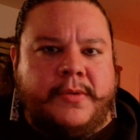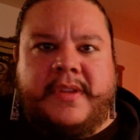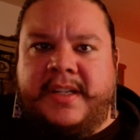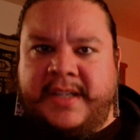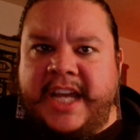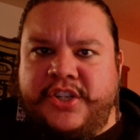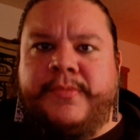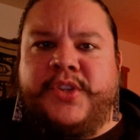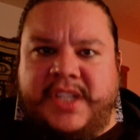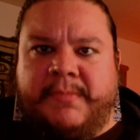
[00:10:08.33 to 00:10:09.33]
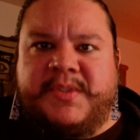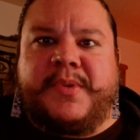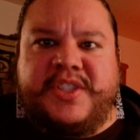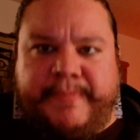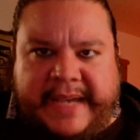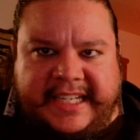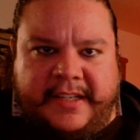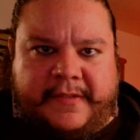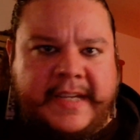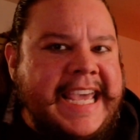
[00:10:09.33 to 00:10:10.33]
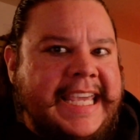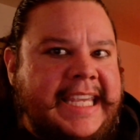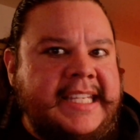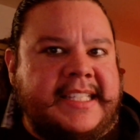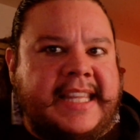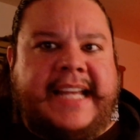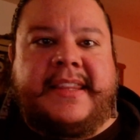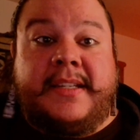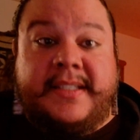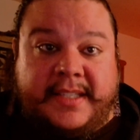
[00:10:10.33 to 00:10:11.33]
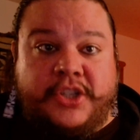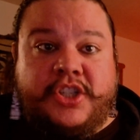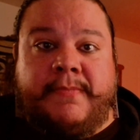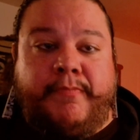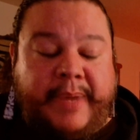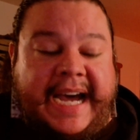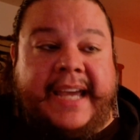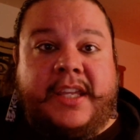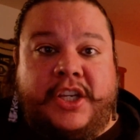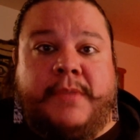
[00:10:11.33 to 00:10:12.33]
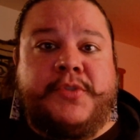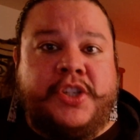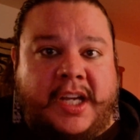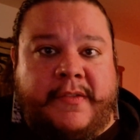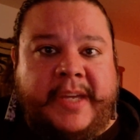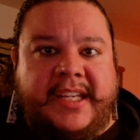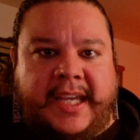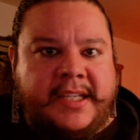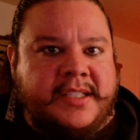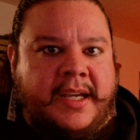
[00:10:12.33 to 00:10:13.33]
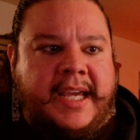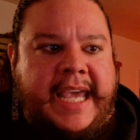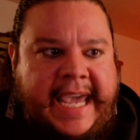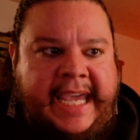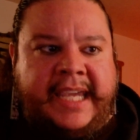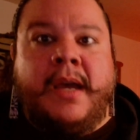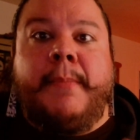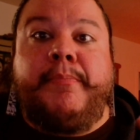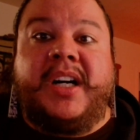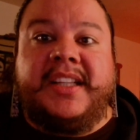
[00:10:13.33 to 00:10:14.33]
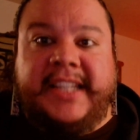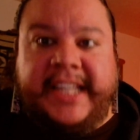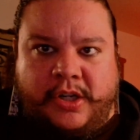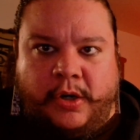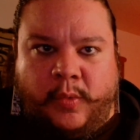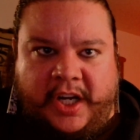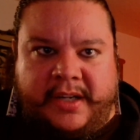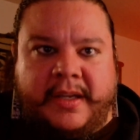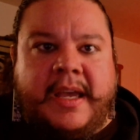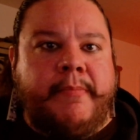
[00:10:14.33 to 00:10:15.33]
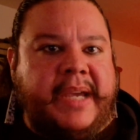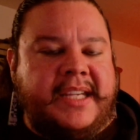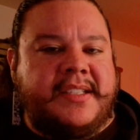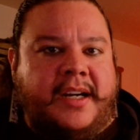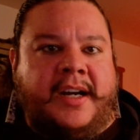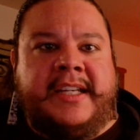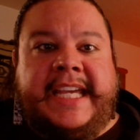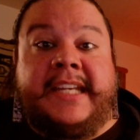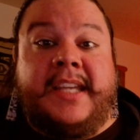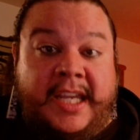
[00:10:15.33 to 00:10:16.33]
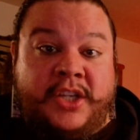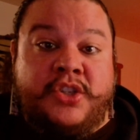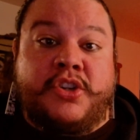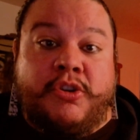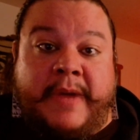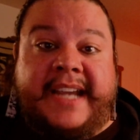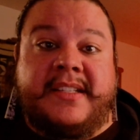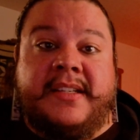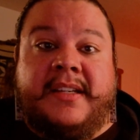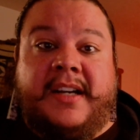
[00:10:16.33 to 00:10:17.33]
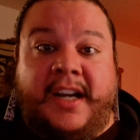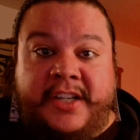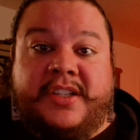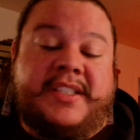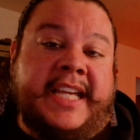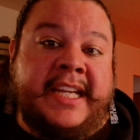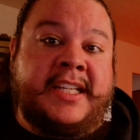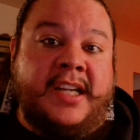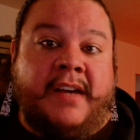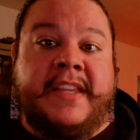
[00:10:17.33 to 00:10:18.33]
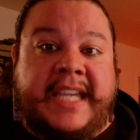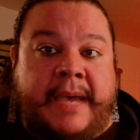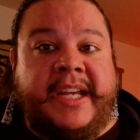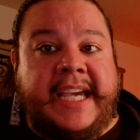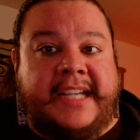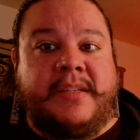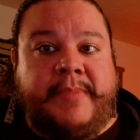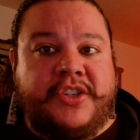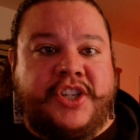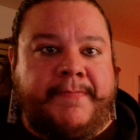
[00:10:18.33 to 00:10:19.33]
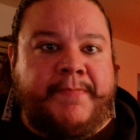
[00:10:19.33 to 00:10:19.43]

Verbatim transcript: the National Museum's perspective is that the decision by the Egyptian government is a political one, based on an incorrect understanding of the Kemet exhibition.